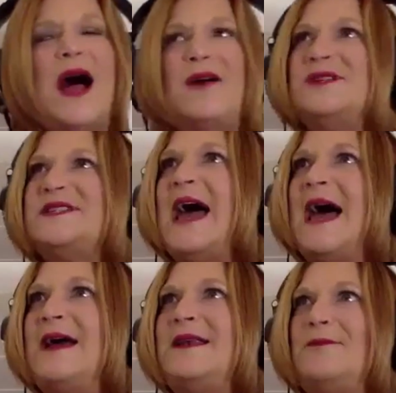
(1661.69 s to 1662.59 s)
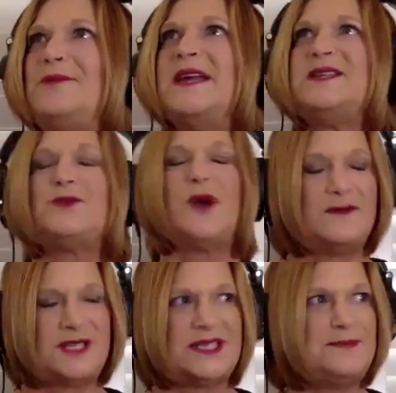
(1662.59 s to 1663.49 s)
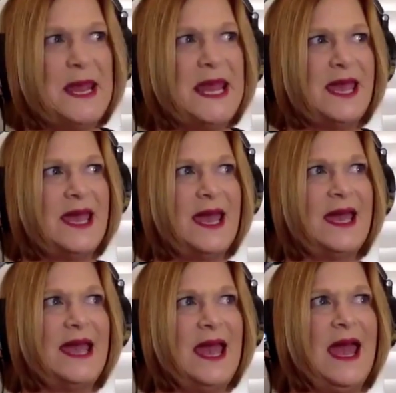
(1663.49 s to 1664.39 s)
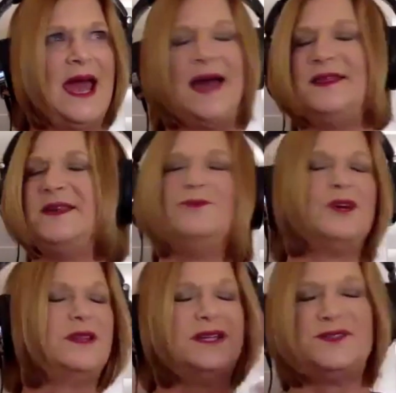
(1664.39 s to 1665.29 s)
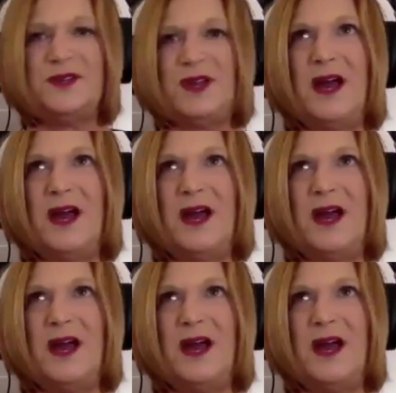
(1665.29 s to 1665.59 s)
I was at a place where I was speaking, and they were these